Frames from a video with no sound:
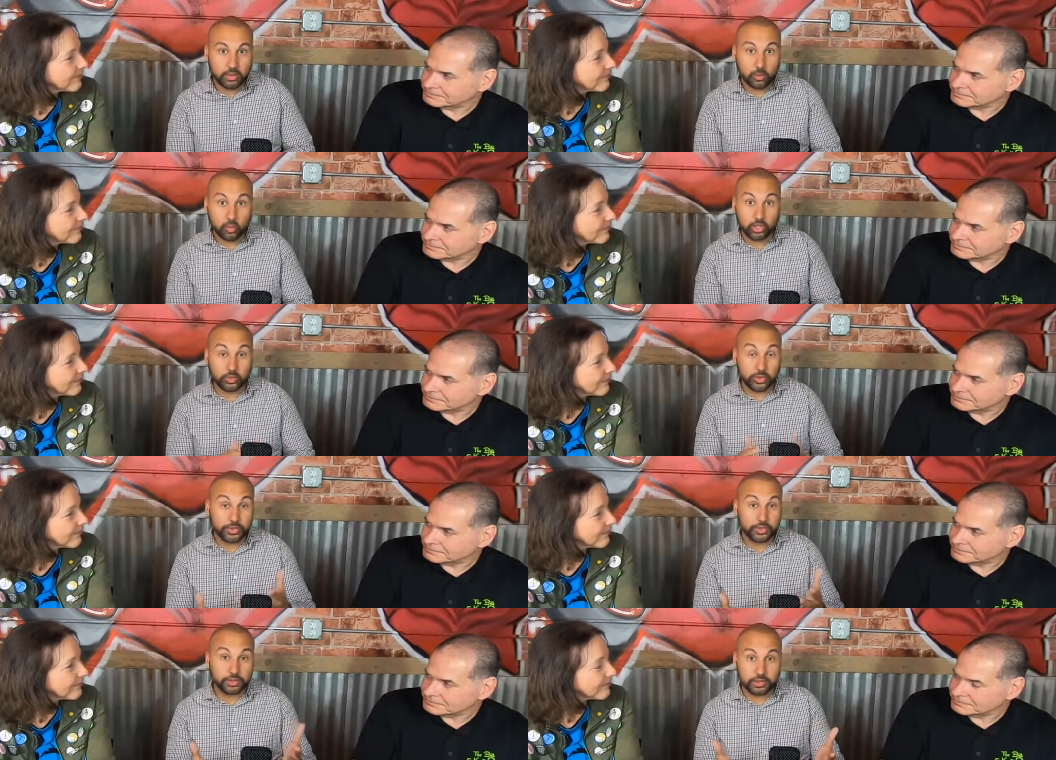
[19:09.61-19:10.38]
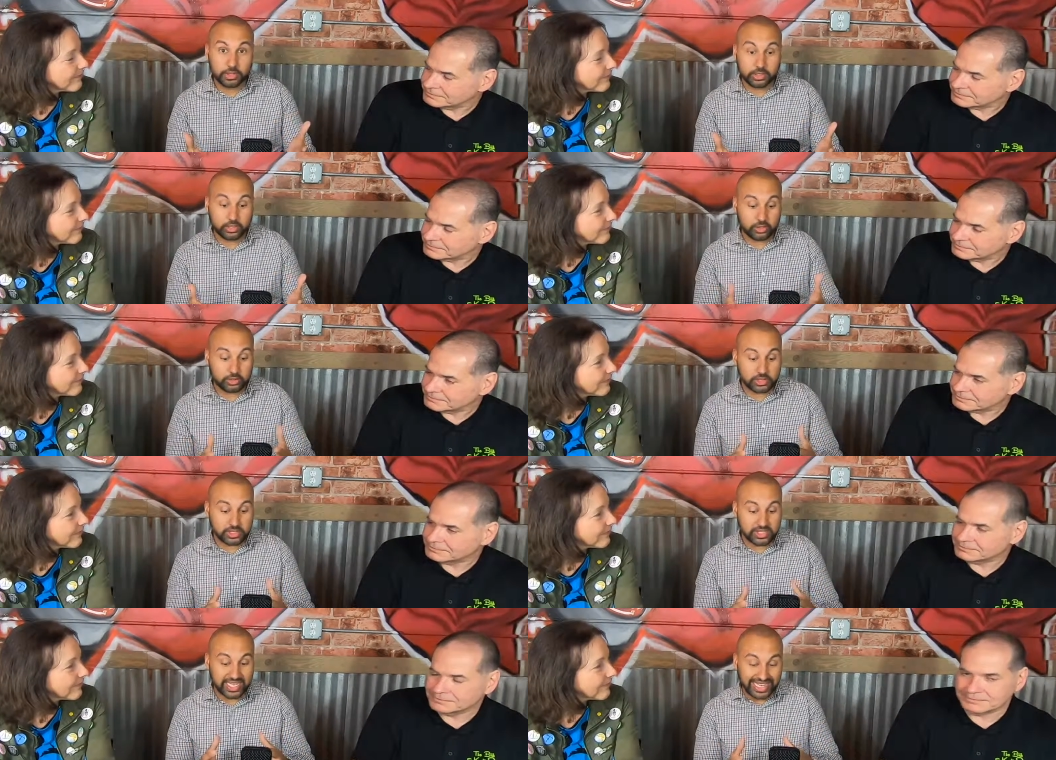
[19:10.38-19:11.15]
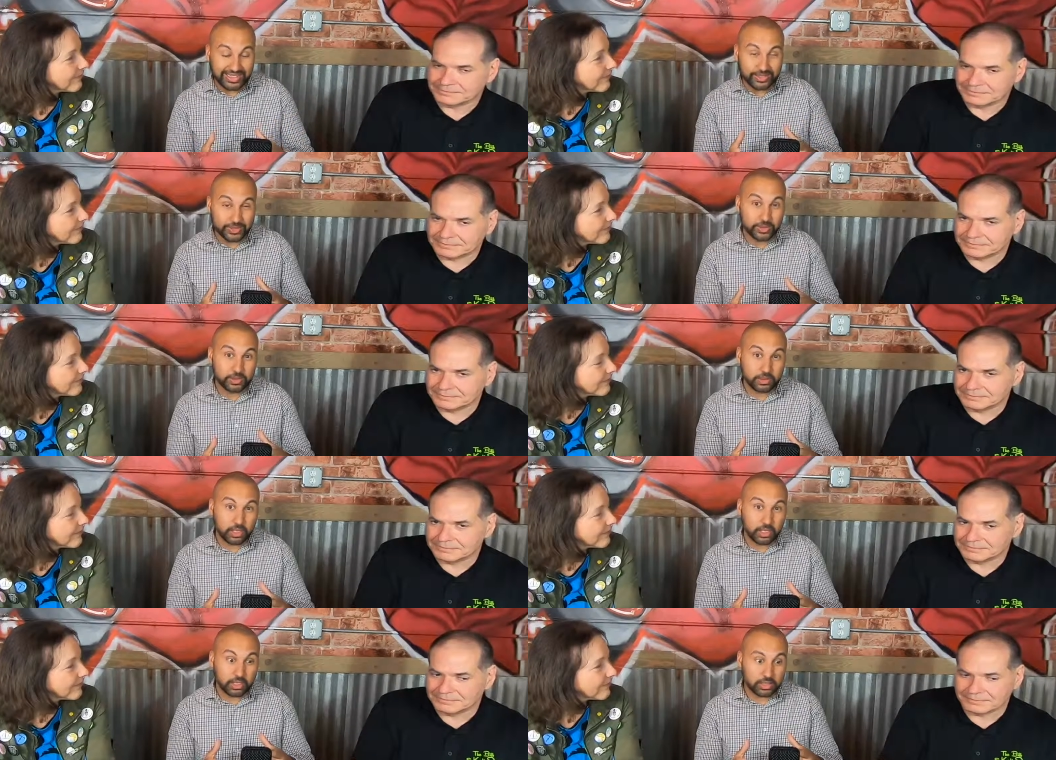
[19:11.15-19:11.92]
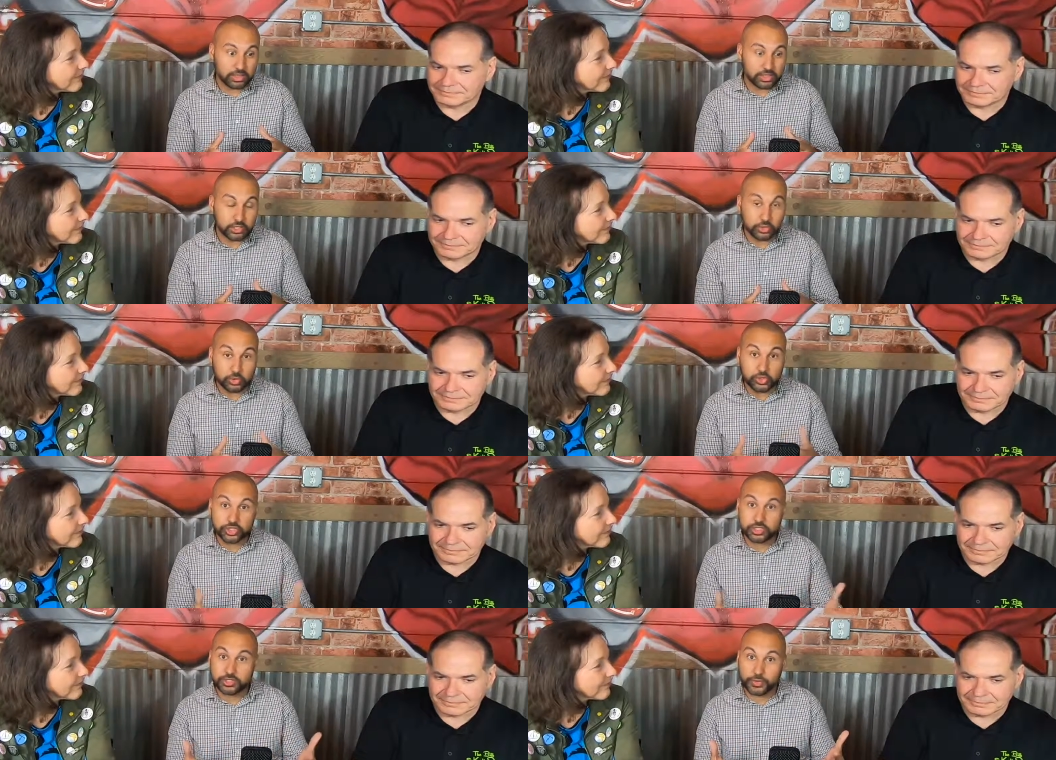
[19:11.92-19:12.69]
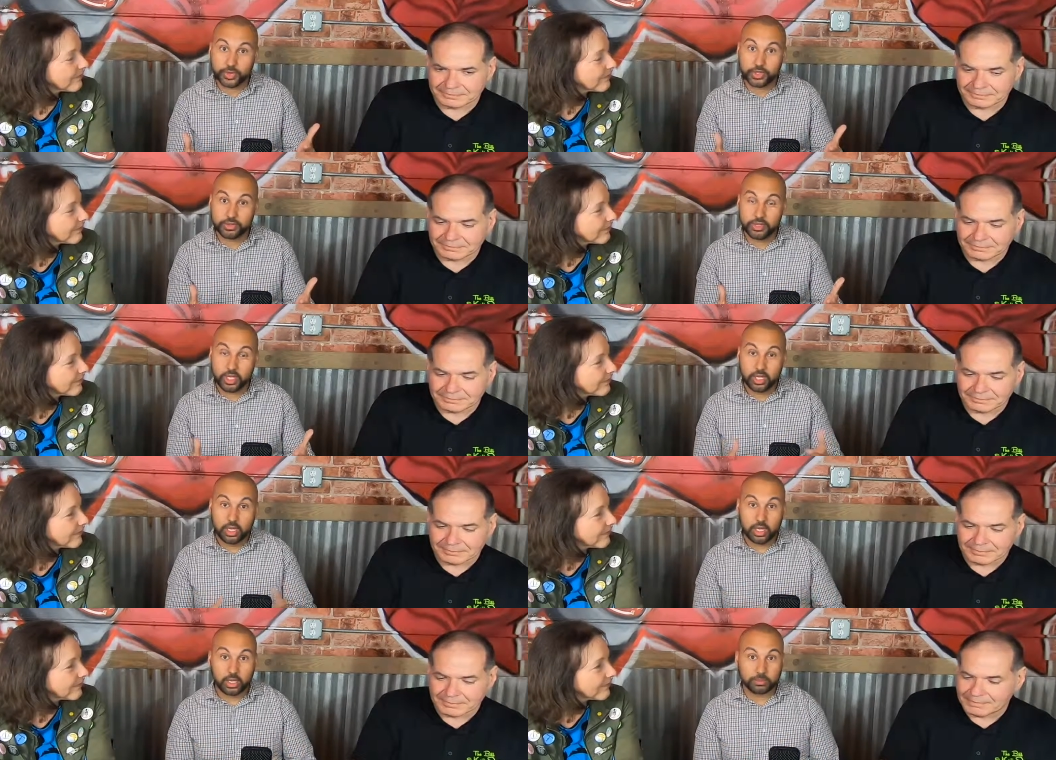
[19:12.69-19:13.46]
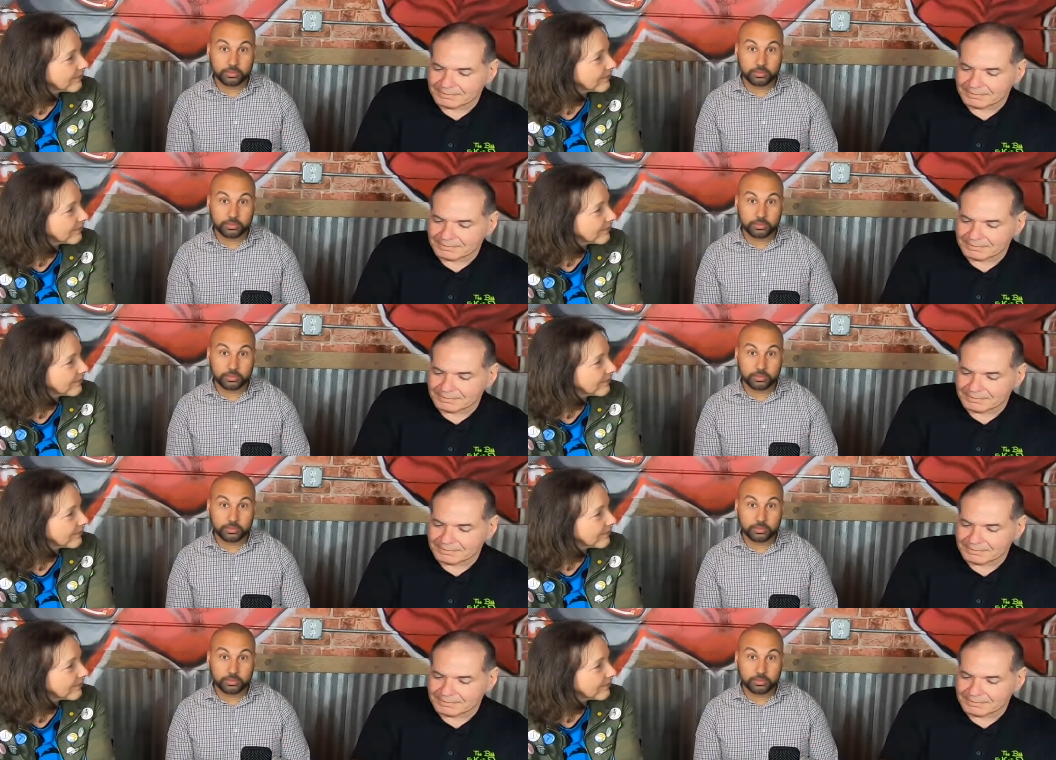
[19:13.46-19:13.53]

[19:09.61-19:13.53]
Speaker 1: work with you, and tailor uh, solutions for you, um,